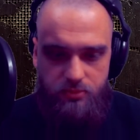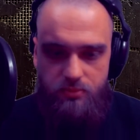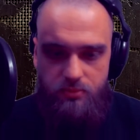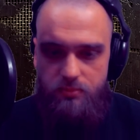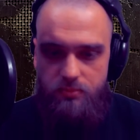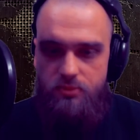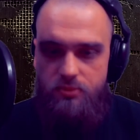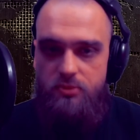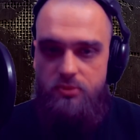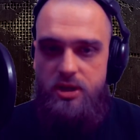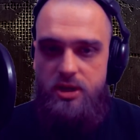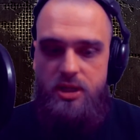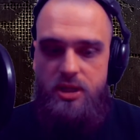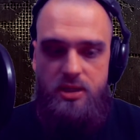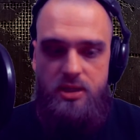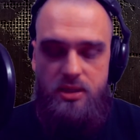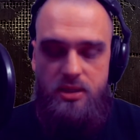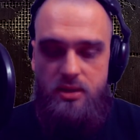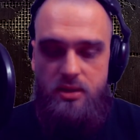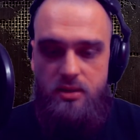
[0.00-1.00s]

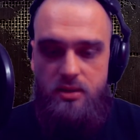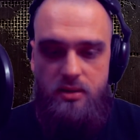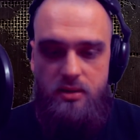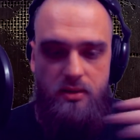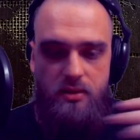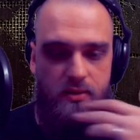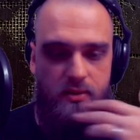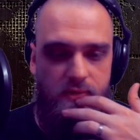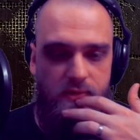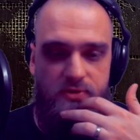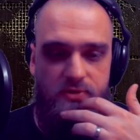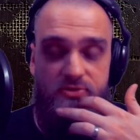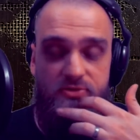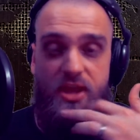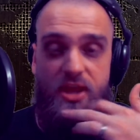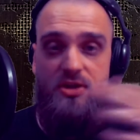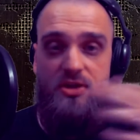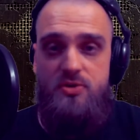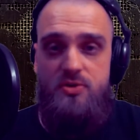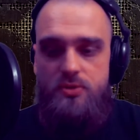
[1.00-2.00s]

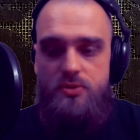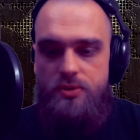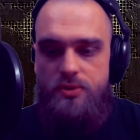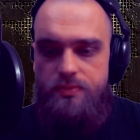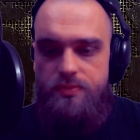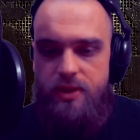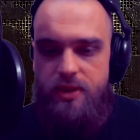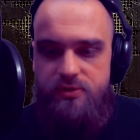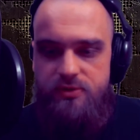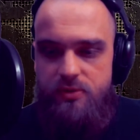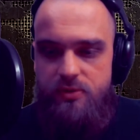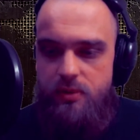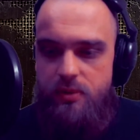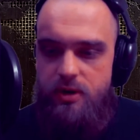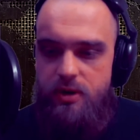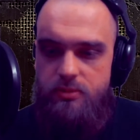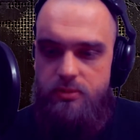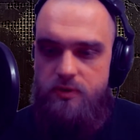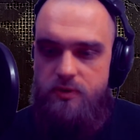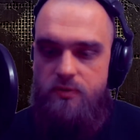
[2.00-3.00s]
pre-scheduled. That's the word
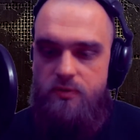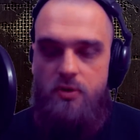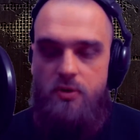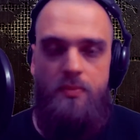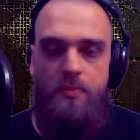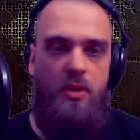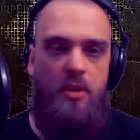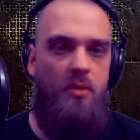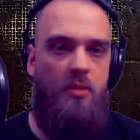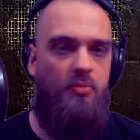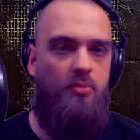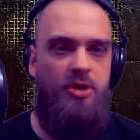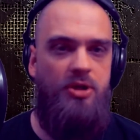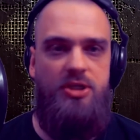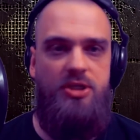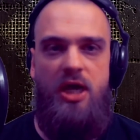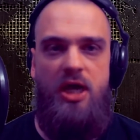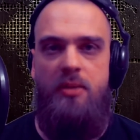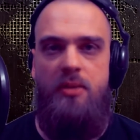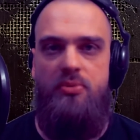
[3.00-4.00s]
I'm looking for.
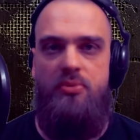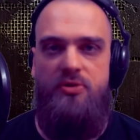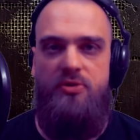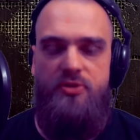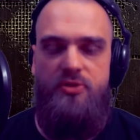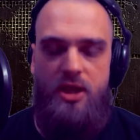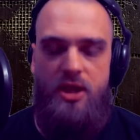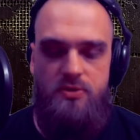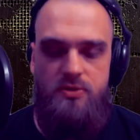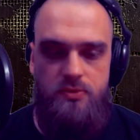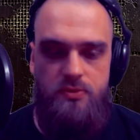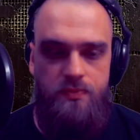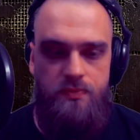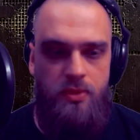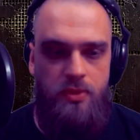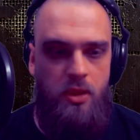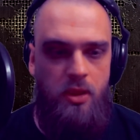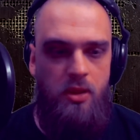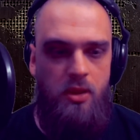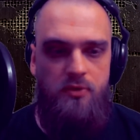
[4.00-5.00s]
Pre-shot and pre-scheduled.
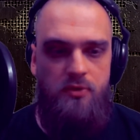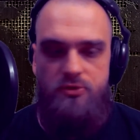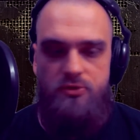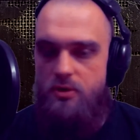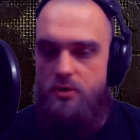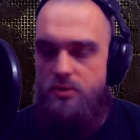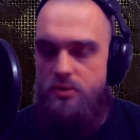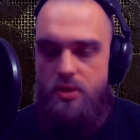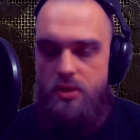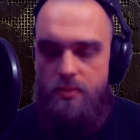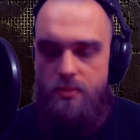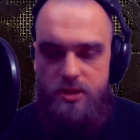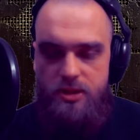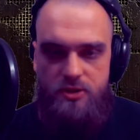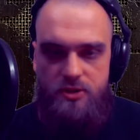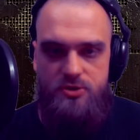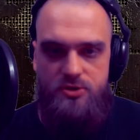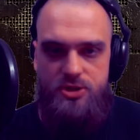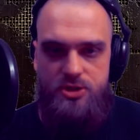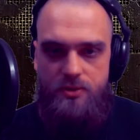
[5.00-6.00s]
So I mean
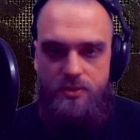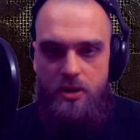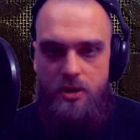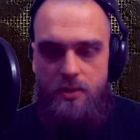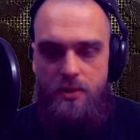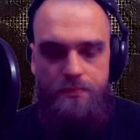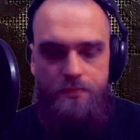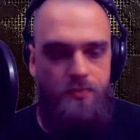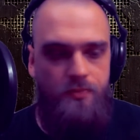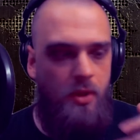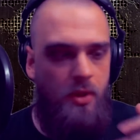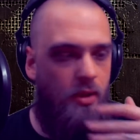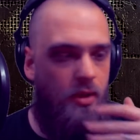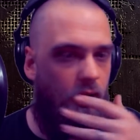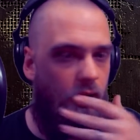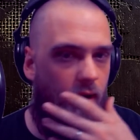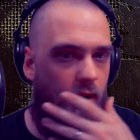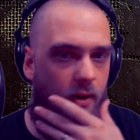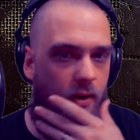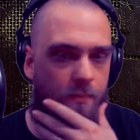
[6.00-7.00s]
they'll show up.
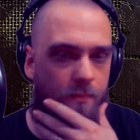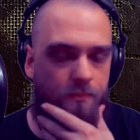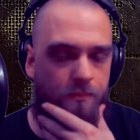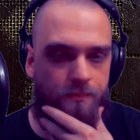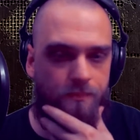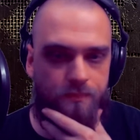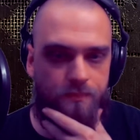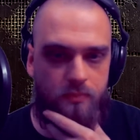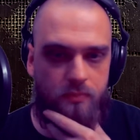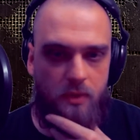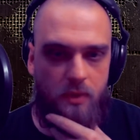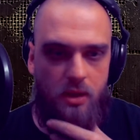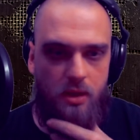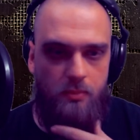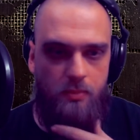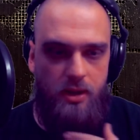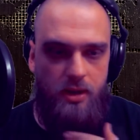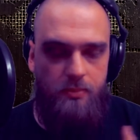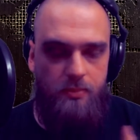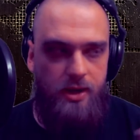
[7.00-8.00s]

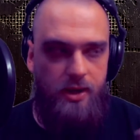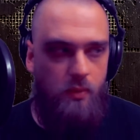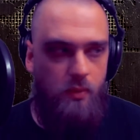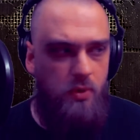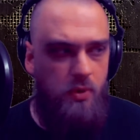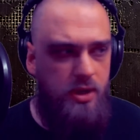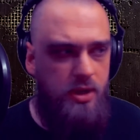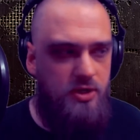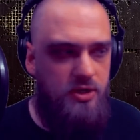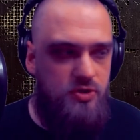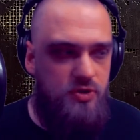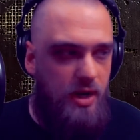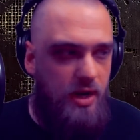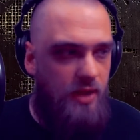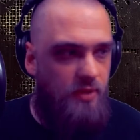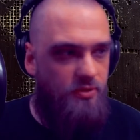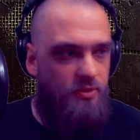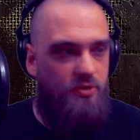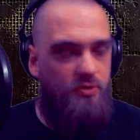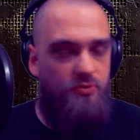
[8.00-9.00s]
But I wanted to try
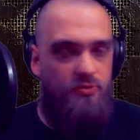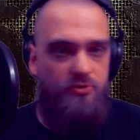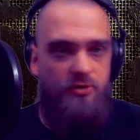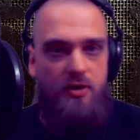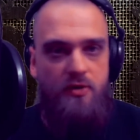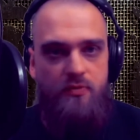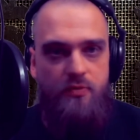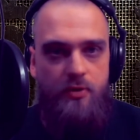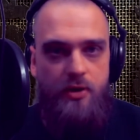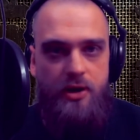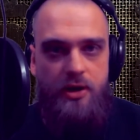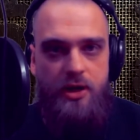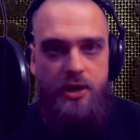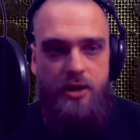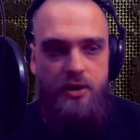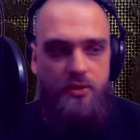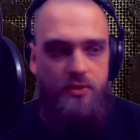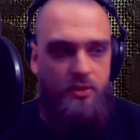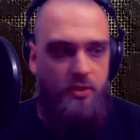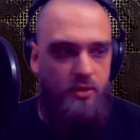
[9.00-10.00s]
out the new software
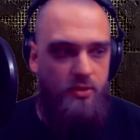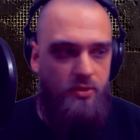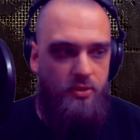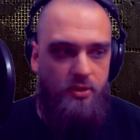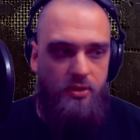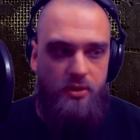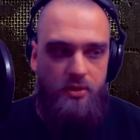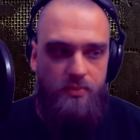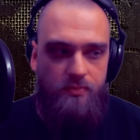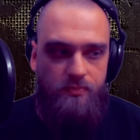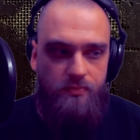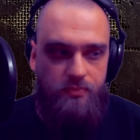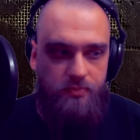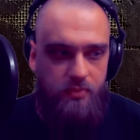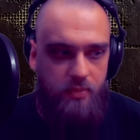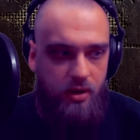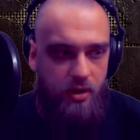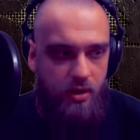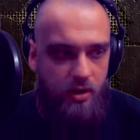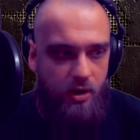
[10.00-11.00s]
here, the
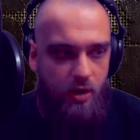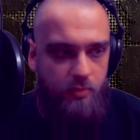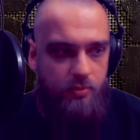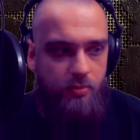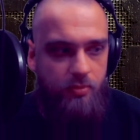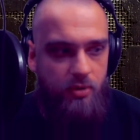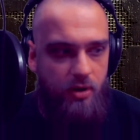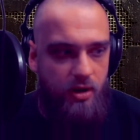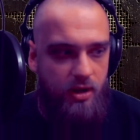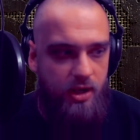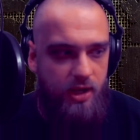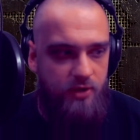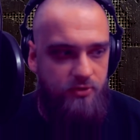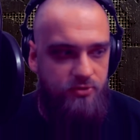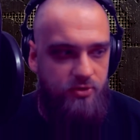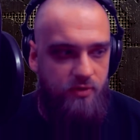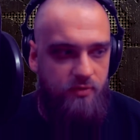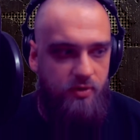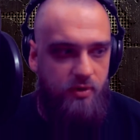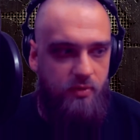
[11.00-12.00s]
Open Broadcast
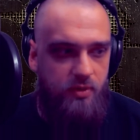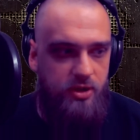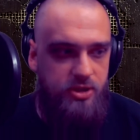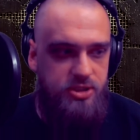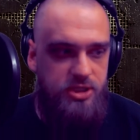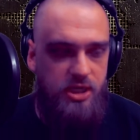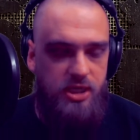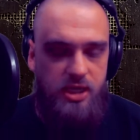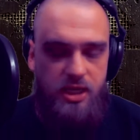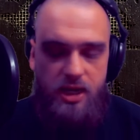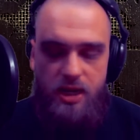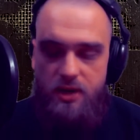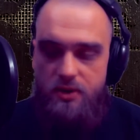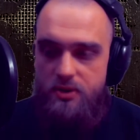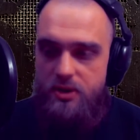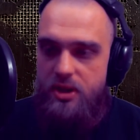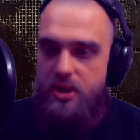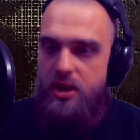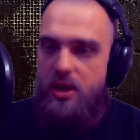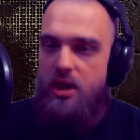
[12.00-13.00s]
software. I want to check it out.
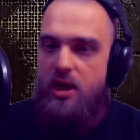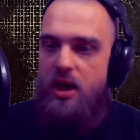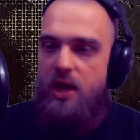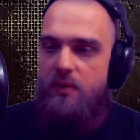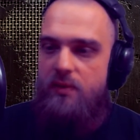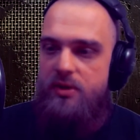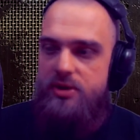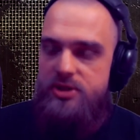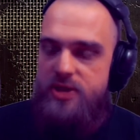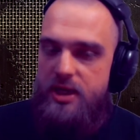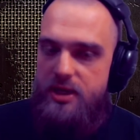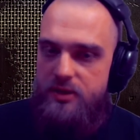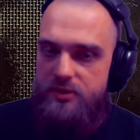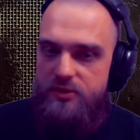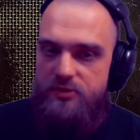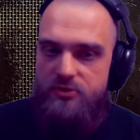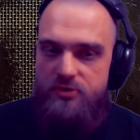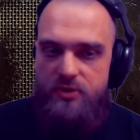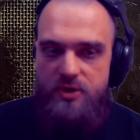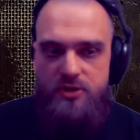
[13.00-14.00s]
I want to check out
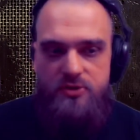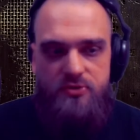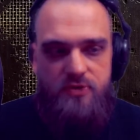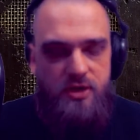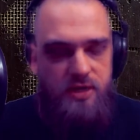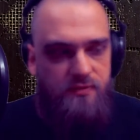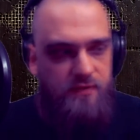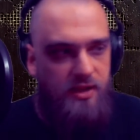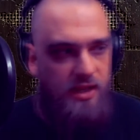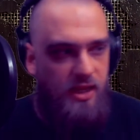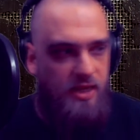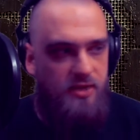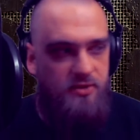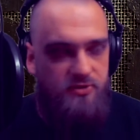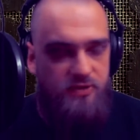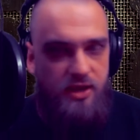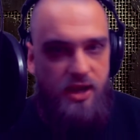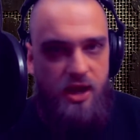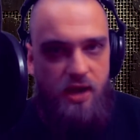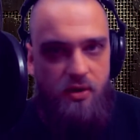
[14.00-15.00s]
this green screen if I like to
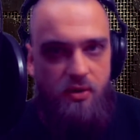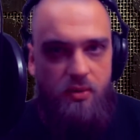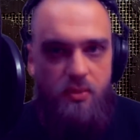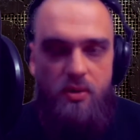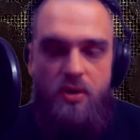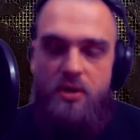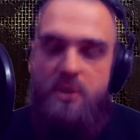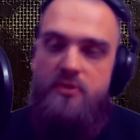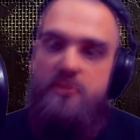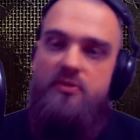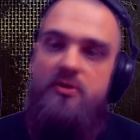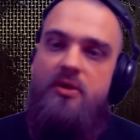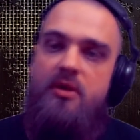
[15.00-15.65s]
see how it works.